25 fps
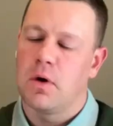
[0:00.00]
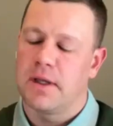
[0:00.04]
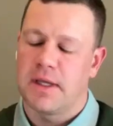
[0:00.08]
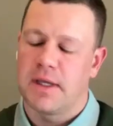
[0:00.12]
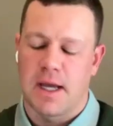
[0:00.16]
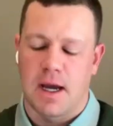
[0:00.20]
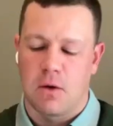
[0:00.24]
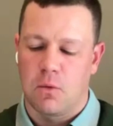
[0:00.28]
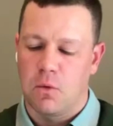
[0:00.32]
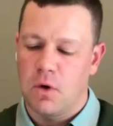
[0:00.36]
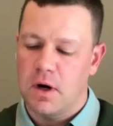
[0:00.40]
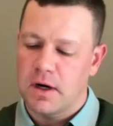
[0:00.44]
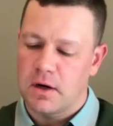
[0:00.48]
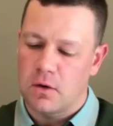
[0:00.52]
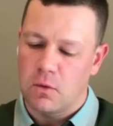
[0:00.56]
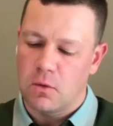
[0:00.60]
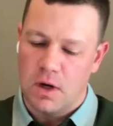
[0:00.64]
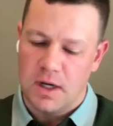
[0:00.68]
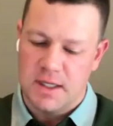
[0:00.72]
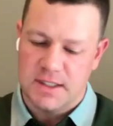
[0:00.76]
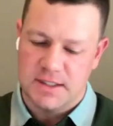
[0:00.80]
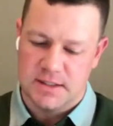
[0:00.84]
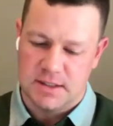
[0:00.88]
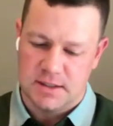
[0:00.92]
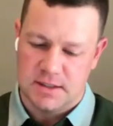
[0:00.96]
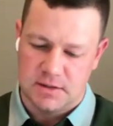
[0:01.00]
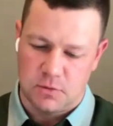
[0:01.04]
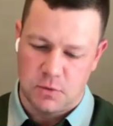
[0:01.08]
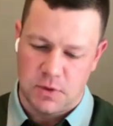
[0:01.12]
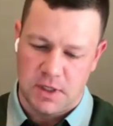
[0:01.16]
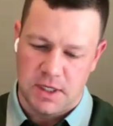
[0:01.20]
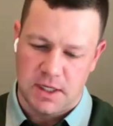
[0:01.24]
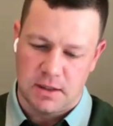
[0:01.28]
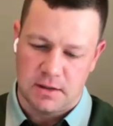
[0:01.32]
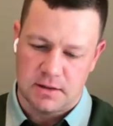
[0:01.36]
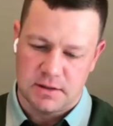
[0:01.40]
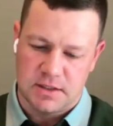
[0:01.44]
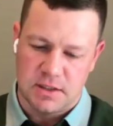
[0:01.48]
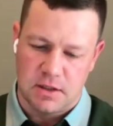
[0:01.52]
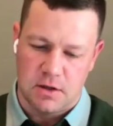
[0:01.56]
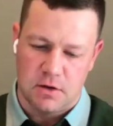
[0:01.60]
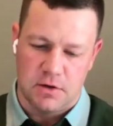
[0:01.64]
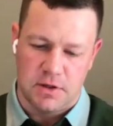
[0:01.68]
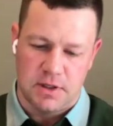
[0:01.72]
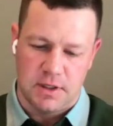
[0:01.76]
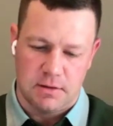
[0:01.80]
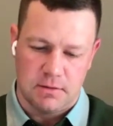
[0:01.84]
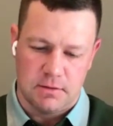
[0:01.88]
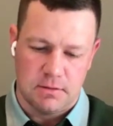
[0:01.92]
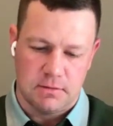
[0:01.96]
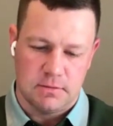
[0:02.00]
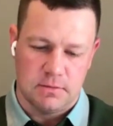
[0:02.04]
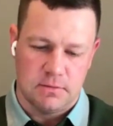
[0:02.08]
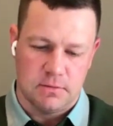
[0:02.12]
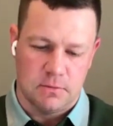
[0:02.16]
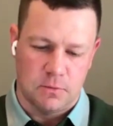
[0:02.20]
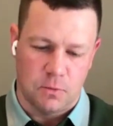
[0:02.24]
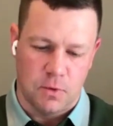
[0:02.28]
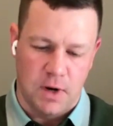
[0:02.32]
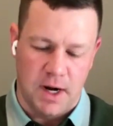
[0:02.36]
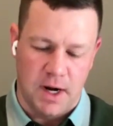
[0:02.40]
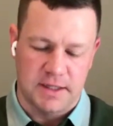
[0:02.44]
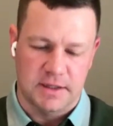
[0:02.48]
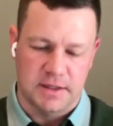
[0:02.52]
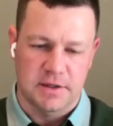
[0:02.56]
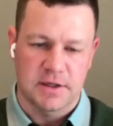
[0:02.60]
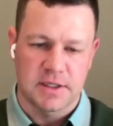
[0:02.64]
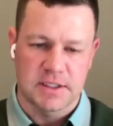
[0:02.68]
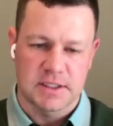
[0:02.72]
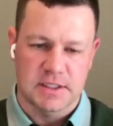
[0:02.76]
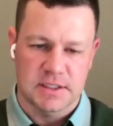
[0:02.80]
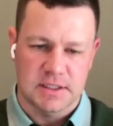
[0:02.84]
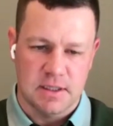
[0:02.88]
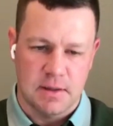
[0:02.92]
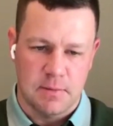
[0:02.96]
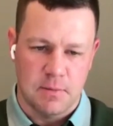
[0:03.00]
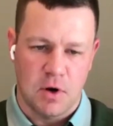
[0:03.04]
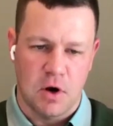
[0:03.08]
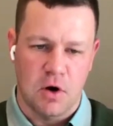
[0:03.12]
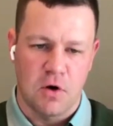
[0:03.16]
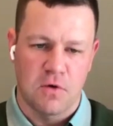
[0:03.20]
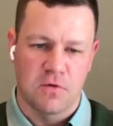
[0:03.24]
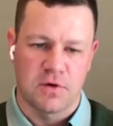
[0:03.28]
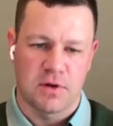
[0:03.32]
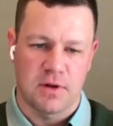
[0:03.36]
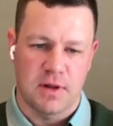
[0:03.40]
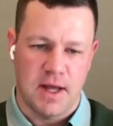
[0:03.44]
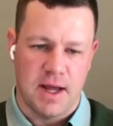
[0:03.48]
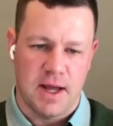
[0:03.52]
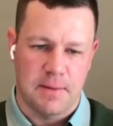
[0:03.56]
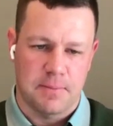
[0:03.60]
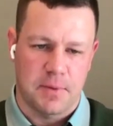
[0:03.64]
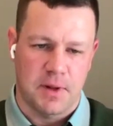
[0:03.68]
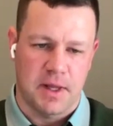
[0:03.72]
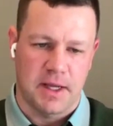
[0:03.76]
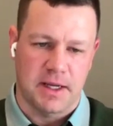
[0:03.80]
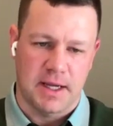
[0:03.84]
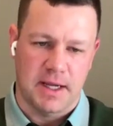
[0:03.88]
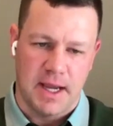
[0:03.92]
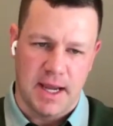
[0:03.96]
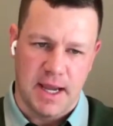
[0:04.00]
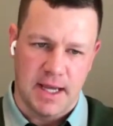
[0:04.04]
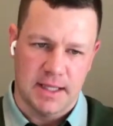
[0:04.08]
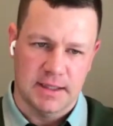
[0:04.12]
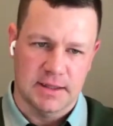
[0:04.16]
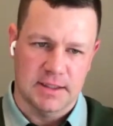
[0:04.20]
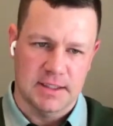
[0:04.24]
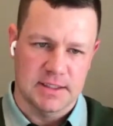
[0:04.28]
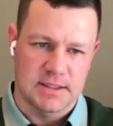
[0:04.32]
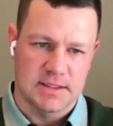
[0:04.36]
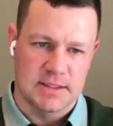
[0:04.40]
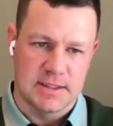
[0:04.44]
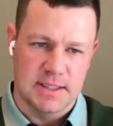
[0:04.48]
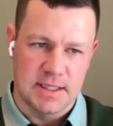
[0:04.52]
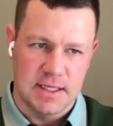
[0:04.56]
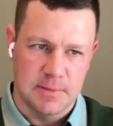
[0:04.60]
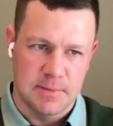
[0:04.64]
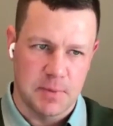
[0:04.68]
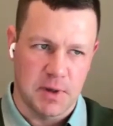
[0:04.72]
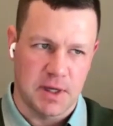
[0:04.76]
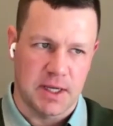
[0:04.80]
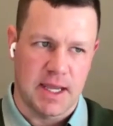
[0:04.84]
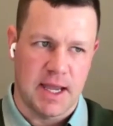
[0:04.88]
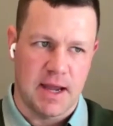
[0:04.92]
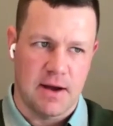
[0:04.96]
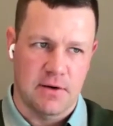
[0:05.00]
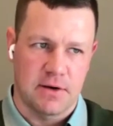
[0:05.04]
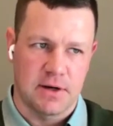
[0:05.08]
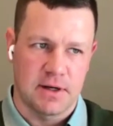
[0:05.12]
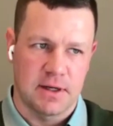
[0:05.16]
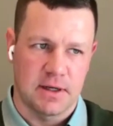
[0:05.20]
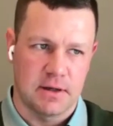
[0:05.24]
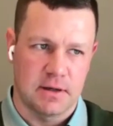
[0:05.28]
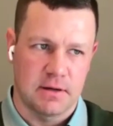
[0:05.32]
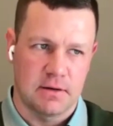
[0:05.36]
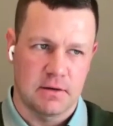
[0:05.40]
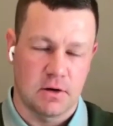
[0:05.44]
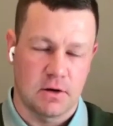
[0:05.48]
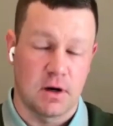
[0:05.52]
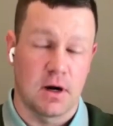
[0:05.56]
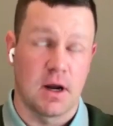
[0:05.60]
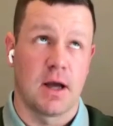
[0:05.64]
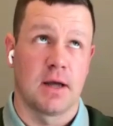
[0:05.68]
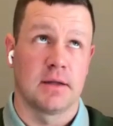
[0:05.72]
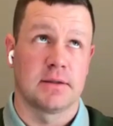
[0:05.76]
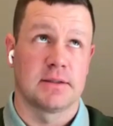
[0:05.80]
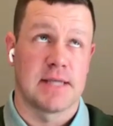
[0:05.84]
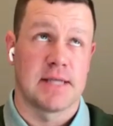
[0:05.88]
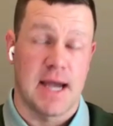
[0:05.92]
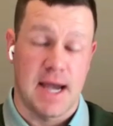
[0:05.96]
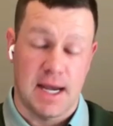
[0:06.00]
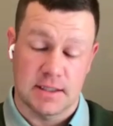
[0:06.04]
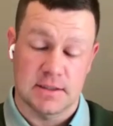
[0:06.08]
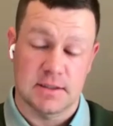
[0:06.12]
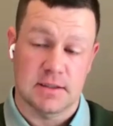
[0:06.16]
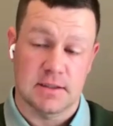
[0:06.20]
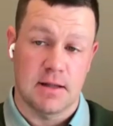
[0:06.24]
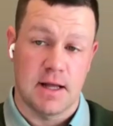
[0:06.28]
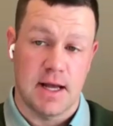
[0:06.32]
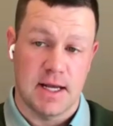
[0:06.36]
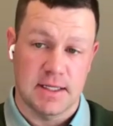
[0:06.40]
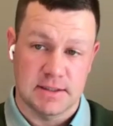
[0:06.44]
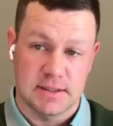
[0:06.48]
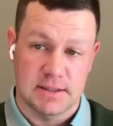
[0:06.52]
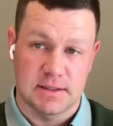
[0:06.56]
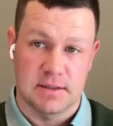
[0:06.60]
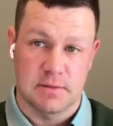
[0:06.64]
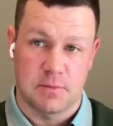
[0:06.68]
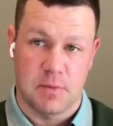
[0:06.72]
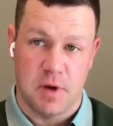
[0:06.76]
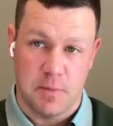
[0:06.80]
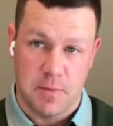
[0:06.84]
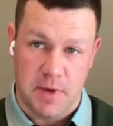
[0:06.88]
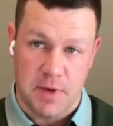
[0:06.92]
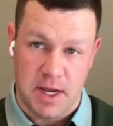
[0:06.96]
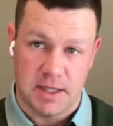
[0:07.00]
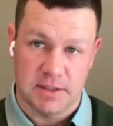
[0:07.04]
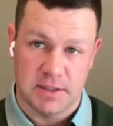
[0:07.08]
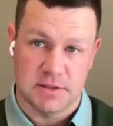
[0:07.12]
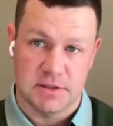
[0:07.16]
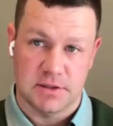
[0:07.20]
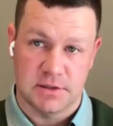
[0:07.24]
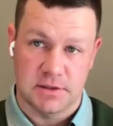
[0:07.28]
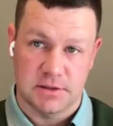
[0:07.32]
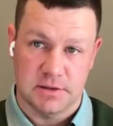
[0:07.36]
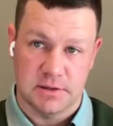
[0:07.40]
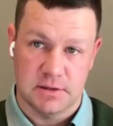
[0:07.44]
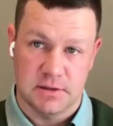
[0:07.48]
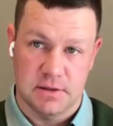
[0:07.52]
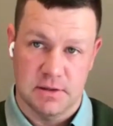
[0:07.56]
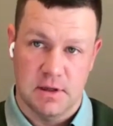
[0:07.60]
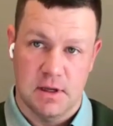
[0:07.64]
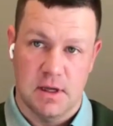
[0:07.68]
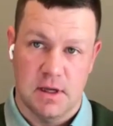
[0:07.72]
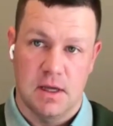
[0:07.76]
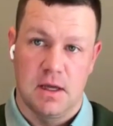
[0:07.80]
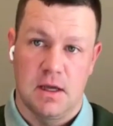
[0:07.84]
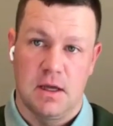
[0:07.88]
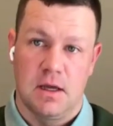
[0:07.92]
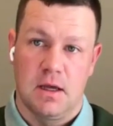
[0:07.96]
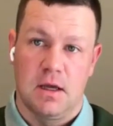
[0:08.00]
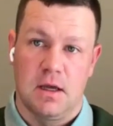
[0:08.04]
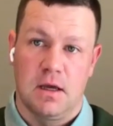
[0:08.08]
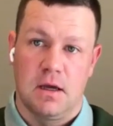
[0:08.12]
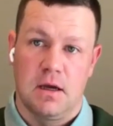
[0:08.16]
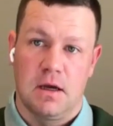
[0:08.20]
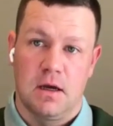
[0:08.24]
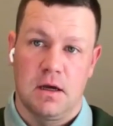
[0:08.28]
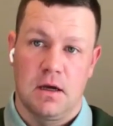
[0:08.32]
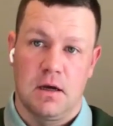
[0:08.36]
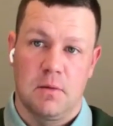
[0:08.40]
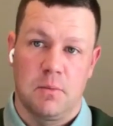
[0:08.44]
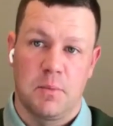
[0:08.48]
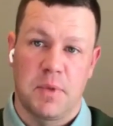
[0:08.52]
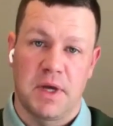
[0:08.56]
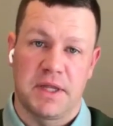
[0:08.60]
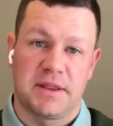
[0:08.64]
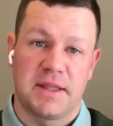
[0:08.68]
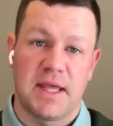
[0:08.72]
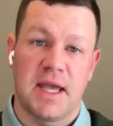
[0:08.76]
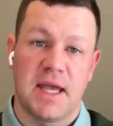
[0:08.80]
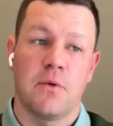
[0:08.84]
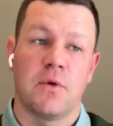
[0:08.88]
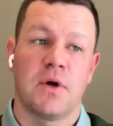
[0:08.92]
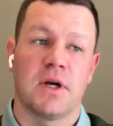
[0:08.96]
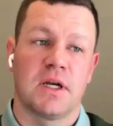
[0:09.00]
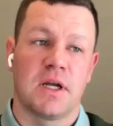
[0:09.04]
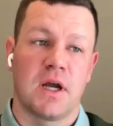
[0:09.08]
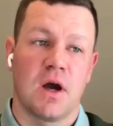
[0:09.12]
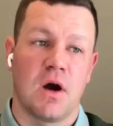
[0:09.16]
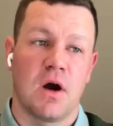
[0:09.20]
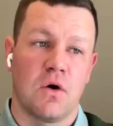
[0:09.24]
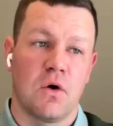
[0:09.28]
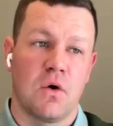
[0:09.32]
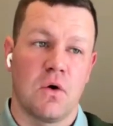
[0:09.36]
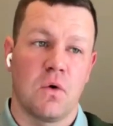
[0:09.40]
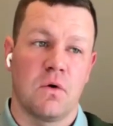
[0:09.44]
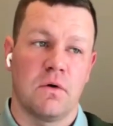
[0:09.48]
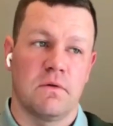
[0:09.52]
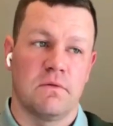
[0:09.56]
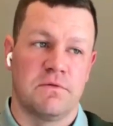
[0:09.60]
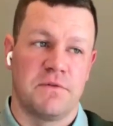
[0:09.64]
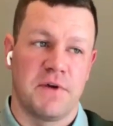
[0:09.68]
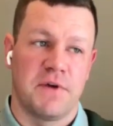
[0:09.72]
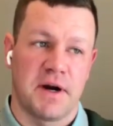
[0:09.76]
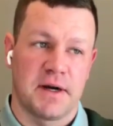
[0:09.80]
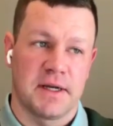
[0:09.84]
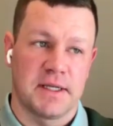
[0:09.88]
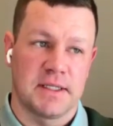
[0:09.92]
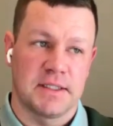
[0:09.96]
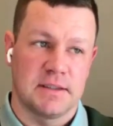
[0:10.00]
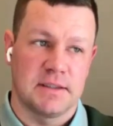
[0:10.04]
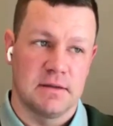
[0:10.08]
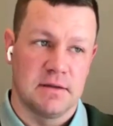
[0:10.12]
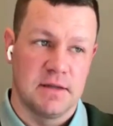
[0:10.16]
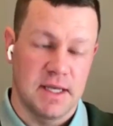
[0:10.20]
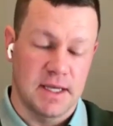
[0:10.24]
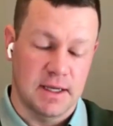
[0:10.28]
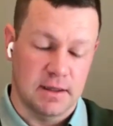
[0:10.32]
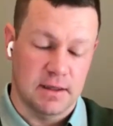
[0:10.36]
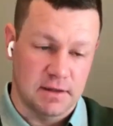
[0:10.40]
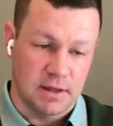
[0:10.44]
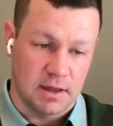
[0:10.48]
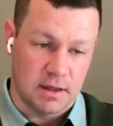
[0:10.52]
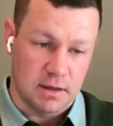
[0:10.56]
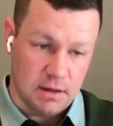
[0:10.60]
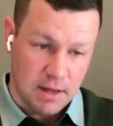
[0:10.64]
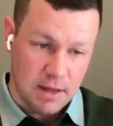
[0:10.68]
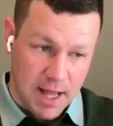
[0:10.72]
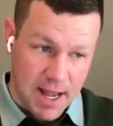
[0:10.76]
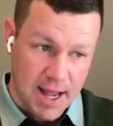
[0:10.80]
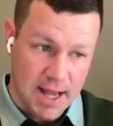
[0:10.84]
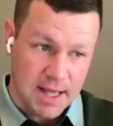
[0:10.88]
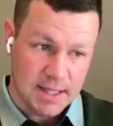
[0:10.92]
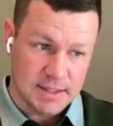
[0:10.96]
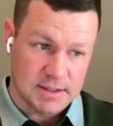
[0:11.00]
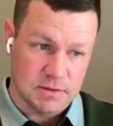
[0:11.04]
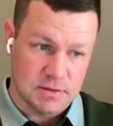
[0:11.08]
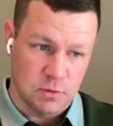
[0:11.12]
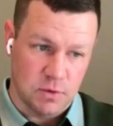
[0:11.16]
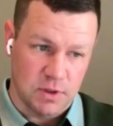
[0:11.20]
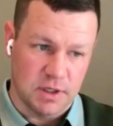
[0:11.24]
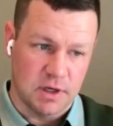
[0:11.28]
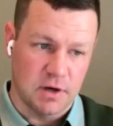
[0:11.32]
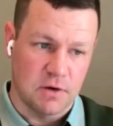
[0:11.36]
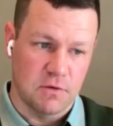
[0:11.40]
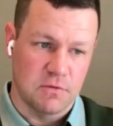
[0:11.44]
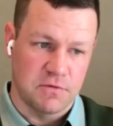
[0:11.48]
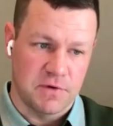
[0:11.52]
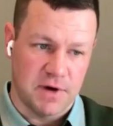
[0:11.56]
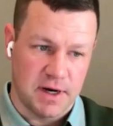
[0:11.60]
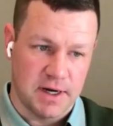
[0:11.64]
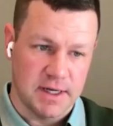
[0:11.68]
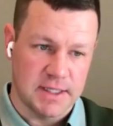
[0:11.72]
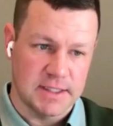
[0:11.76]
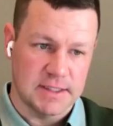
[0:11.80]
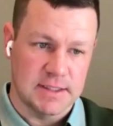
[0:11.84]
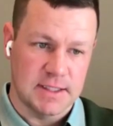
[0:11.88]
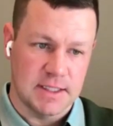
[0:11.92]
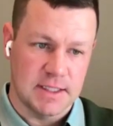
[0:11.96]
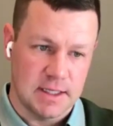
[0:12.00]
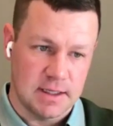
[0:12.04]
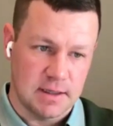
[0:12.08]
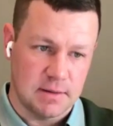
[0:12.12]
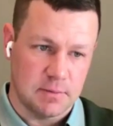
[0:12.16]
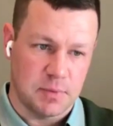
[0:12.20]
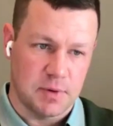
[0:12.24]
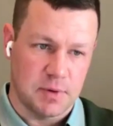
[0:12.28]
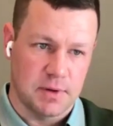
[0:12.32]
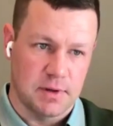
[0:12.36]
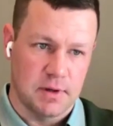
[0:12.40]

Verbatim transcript: yeah, what it was is there is some overlap. Like I had these deep accounting or tax classes in my master's, but they would go the class would go very deep